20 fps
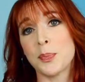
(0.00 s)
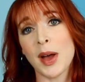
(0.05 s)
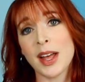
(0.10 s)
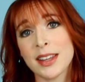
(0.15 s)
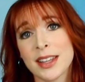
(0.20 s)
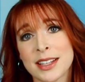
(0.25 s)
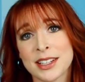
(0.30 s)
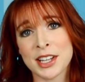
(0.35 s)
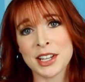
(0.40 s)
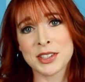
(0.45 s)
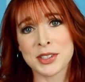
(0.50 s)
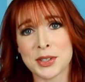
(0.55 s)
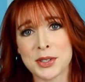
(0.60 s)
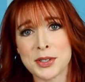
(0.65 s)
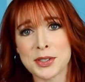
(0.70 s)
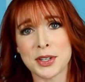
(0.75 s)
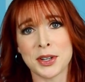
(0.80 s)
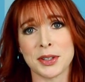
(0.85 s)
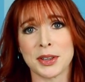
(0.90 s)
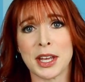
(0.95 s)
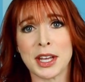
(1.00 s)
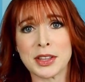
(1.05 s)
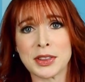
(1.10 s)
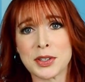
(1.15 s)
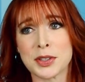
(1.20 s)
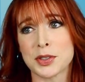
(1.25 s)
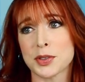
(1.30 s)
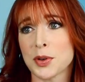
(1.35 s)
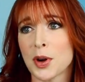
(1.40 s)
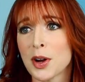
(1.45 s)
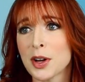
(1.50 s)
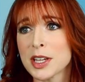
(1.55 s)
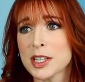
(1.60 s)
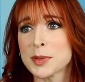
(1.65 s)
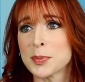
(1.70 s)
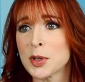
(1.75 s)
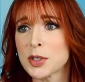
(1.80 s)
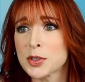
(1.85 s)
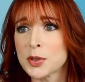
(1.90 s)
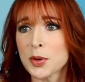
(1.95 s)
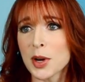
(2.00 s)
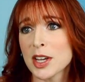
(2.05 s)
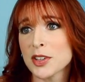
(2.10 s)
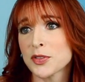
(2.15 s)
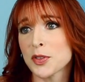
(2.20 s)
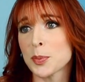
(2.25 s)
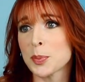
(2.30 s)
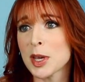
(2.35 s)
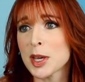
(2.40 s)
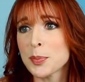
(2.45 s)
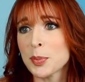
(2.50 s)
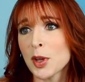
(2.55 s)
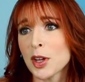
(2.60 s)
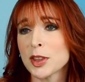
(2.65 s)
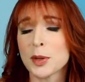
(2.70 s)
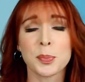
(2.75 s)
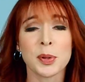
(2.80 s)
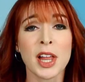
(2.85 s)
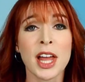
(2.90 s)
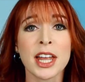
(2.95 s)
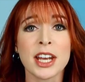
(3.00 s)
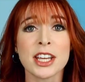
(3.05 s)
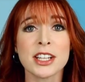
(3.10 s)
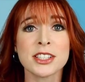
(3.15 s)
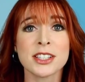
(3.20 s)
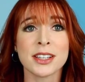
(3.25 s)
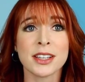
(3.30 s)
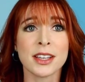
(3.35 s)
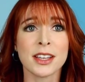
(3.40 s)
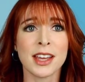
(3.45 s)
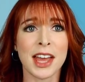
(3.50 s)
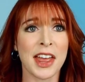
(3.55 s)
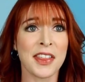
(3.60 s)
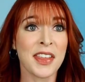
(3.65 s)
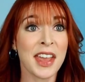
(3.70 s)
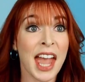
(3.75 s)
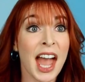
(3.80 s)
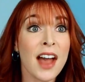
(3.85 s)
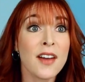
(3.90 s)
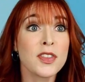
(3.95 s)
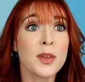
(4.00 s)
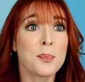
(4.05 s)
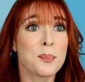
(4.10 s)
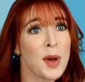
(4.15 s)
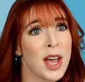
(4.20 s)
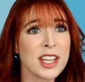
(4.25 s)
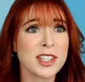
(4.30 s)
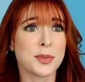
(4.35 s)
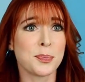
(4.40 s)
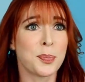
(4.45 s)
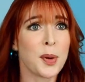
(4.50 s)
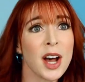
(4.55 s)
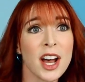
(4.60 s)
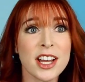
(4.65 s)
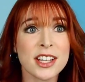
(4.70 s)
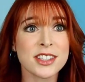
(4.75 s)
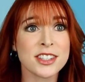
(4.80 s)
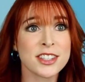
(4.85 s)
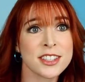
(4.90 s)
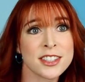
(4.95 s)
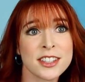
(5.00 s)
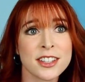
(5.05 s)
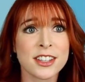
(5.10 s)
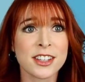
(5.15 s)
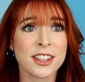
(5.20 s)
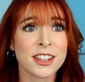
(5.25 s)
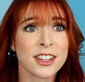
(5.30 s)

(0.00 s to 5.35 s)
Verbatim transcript: ballet dancers are like the strongest, most graceful people on the planet, and they have the best butts.